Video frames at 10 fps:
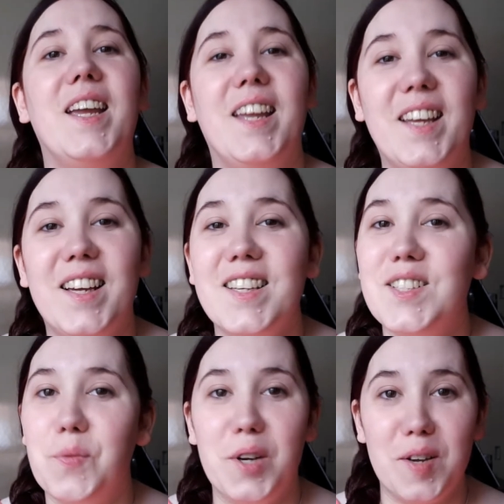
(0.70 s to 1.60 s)
Hey
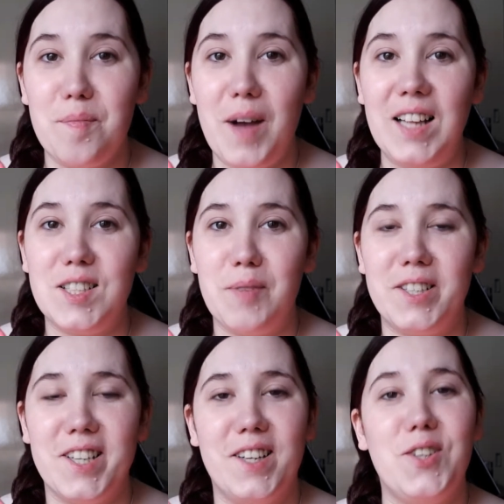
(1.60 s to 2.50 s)
guys, welcome back to my
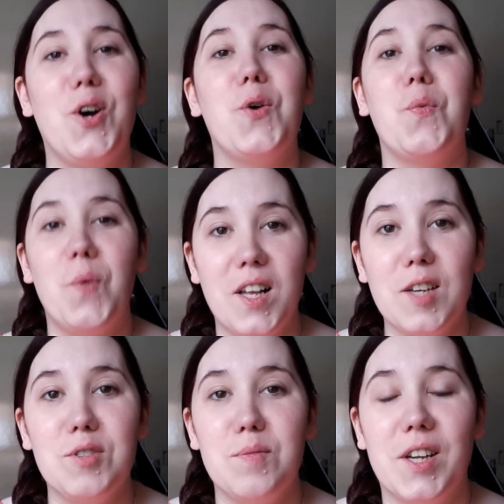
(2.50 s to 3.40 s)
channel, or
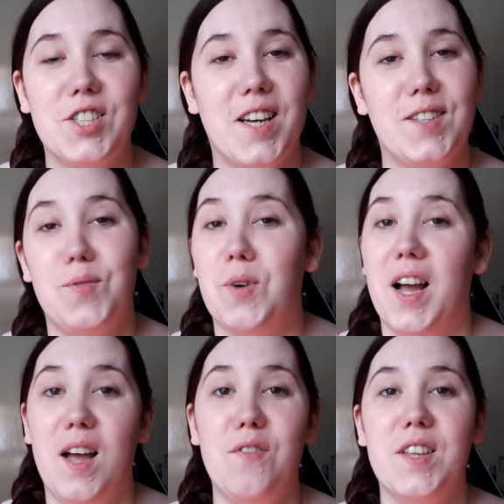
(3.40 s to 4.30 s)
welcome to my channel,
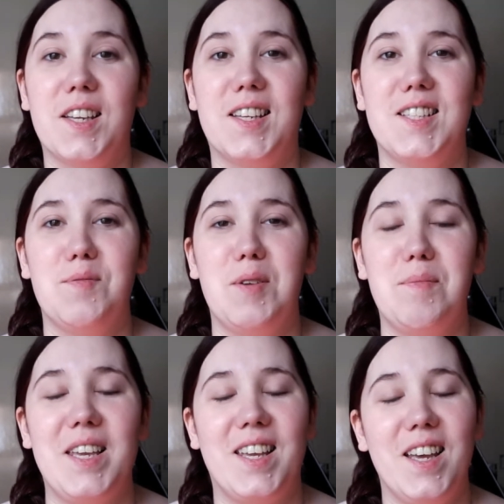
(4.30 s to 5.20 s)
whatever the case may
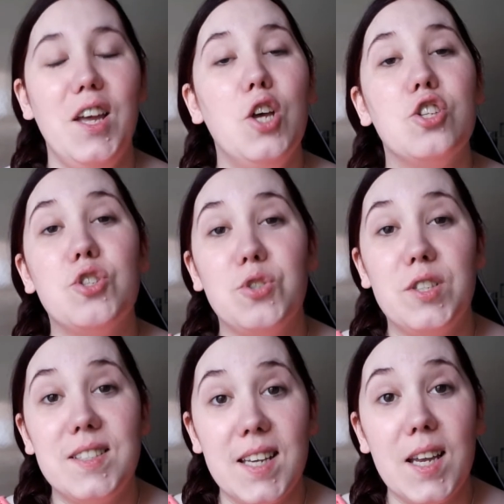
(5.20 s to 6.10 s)
be. So
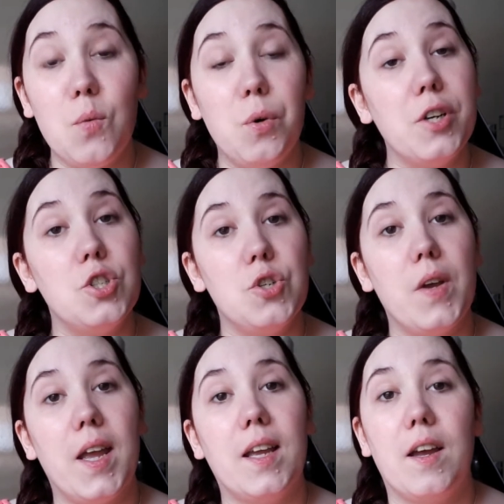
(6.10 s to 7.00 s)
today we're
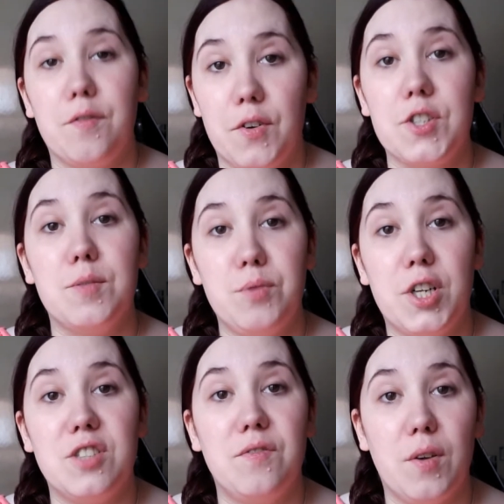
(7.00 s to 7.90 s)
doing a first
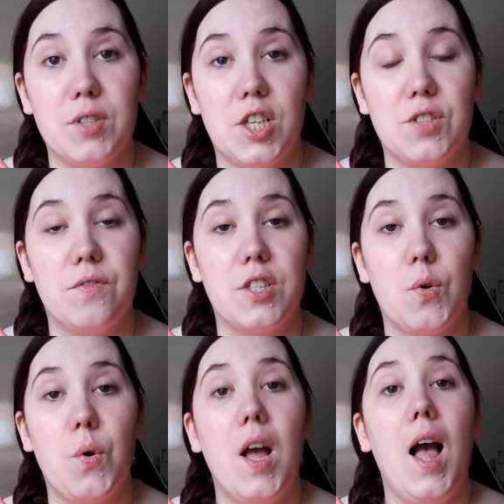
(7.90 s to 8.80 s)
impression foundation
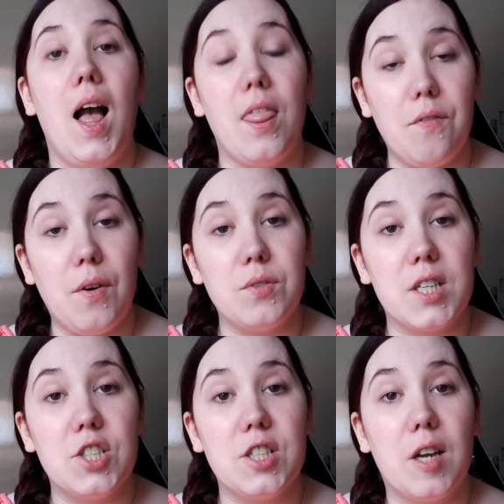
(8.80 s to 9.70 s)
video, and the
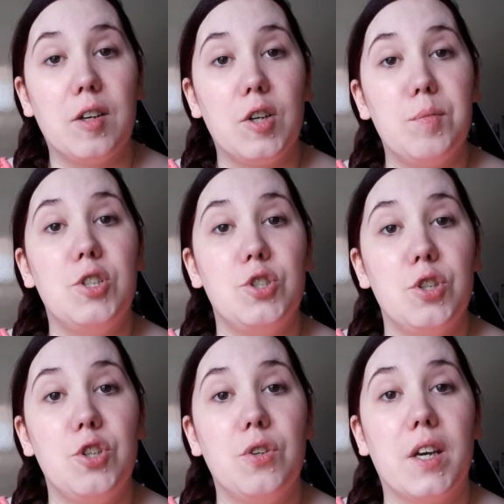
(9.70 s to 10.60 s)
foundation I'm going to be
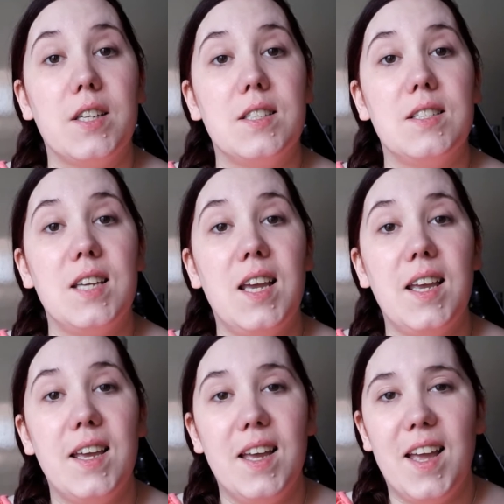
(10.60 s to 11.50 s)
showing you guys
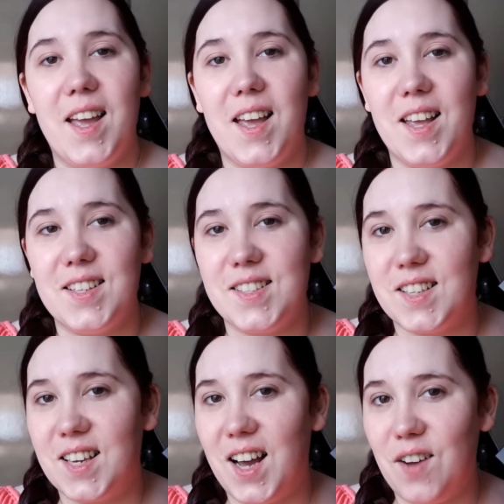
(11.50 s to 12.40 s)
today is the
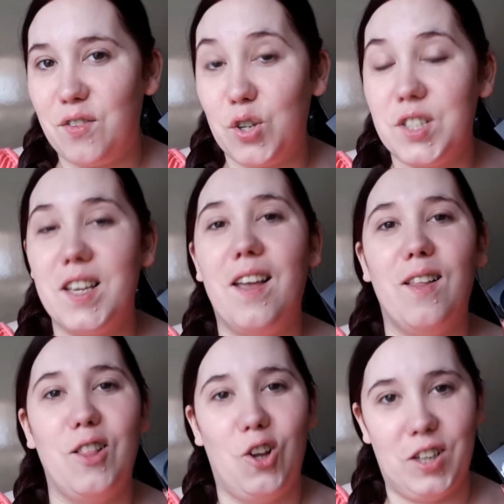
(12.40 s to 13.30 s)
Kat Von D
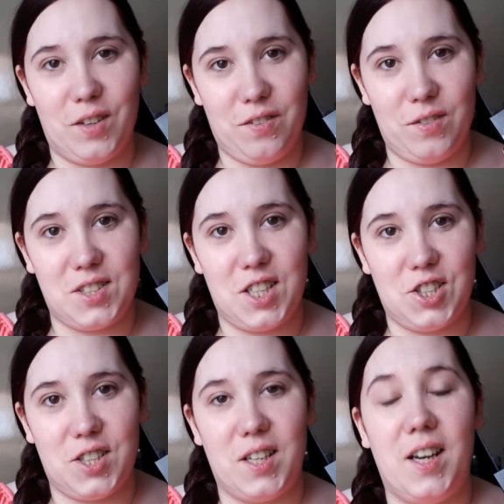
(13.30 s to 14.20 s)
Lock-It
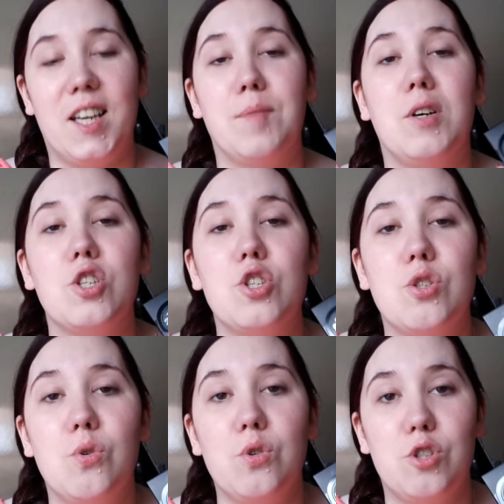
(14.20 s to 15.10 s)
foundation. I am
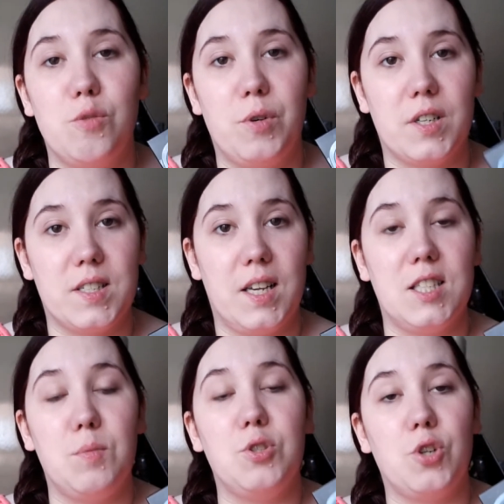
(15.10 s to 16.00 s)
so super
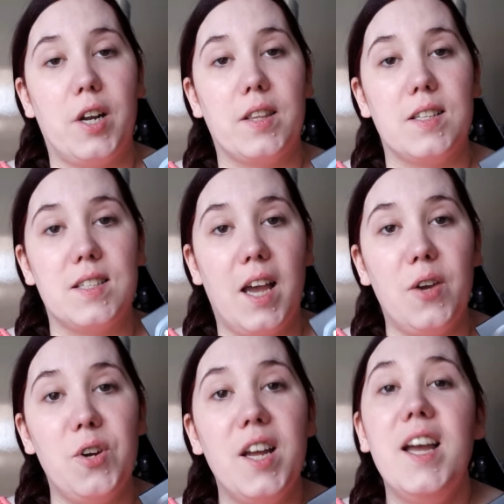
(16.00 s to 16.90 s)
excited to be trying this
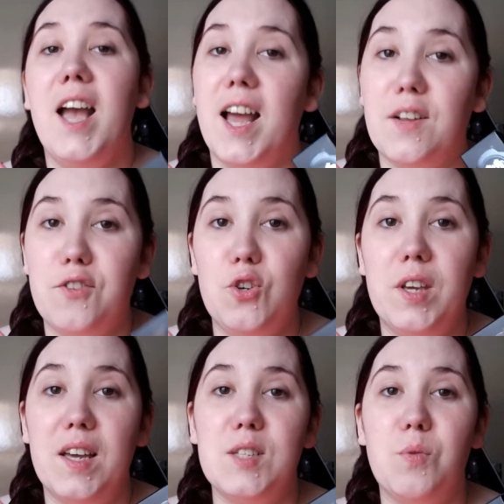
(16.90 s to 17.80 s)
out, and if you
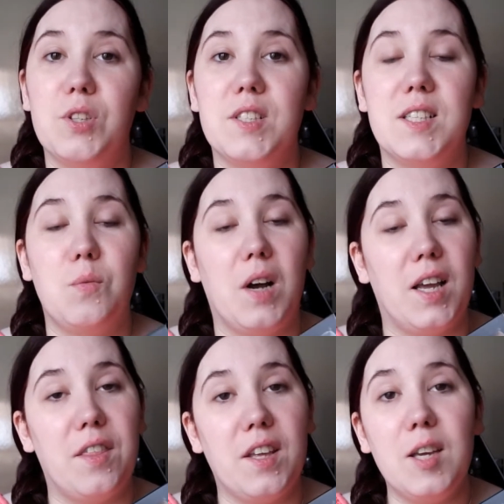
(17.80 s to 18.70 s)
guys want to see what
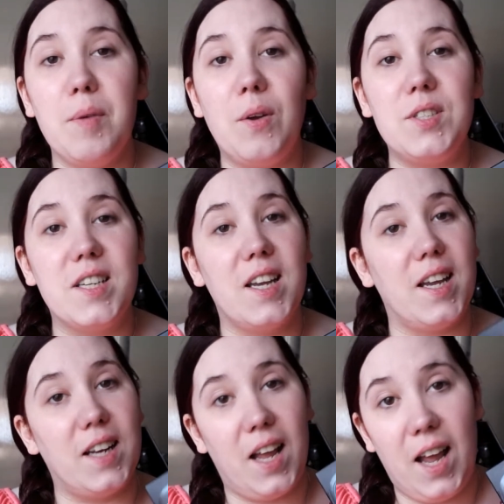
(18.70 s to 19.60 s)
I think about it
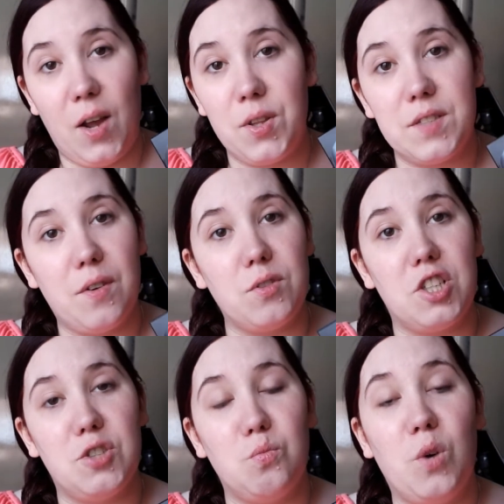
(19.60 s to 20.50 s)
and how this
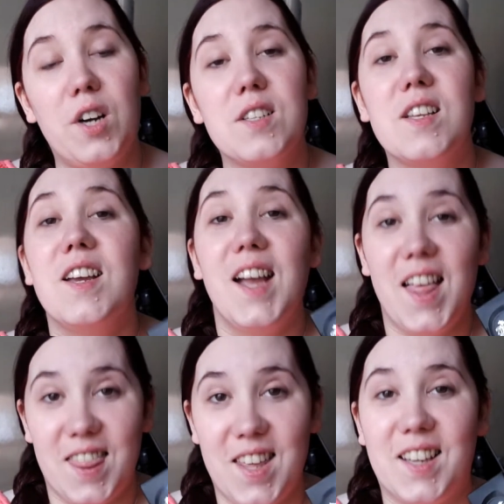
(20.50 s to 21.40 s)
foundation works,
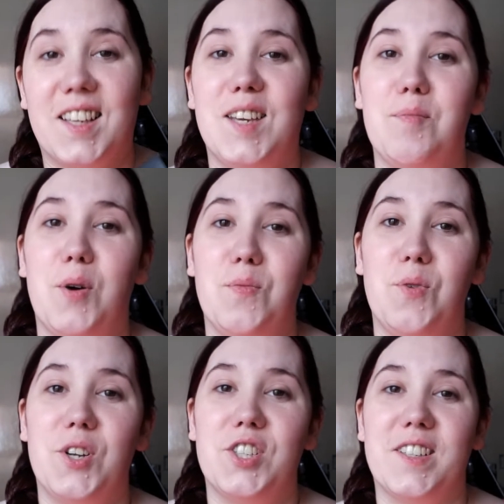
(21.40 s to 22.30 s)
then keep on
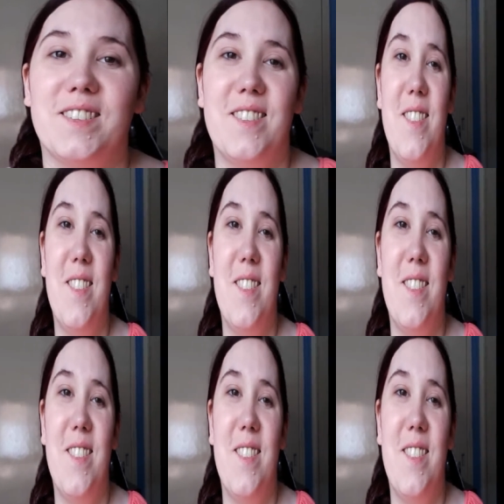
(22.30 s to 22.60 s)
watching.